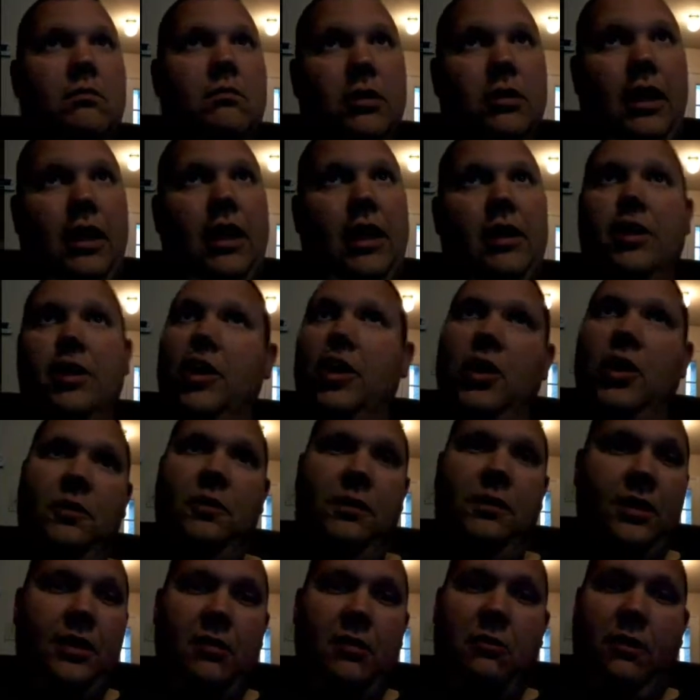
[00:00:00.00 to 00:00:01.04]
Okay,
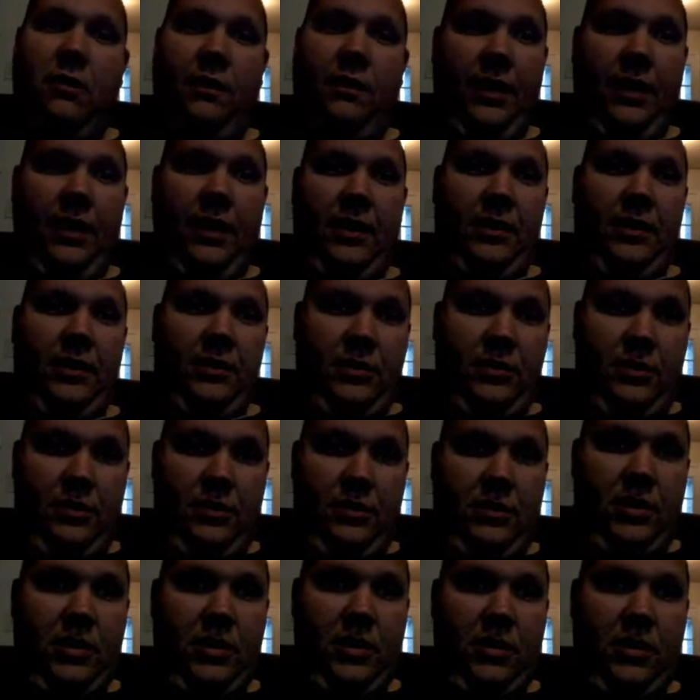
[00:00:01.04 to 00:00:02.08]
they did what they
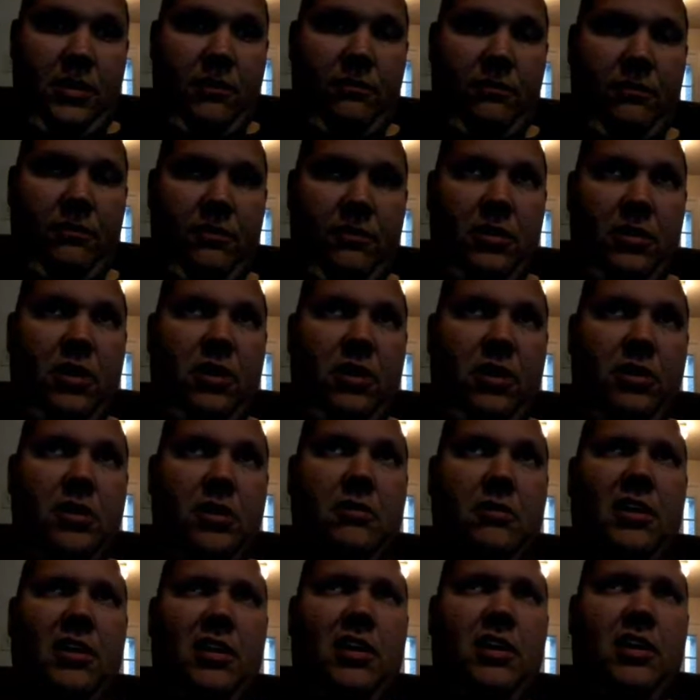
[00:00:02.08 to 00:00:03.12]
did, and they
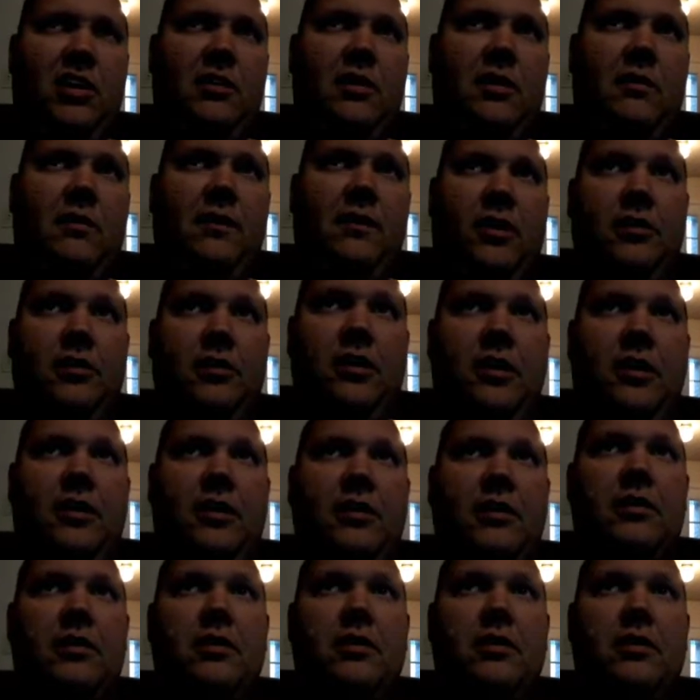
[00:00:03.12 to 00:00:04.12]
did what they could.